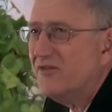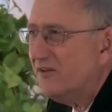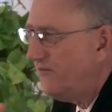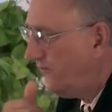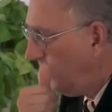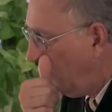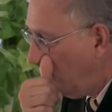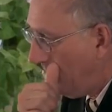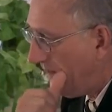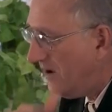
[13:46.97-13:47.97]
on the
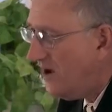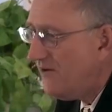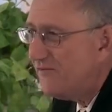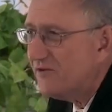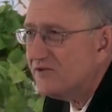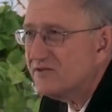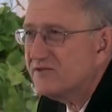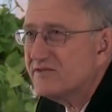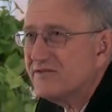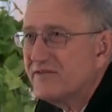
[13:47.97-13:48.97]
floor in the
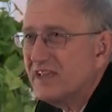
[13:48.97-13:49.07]
office,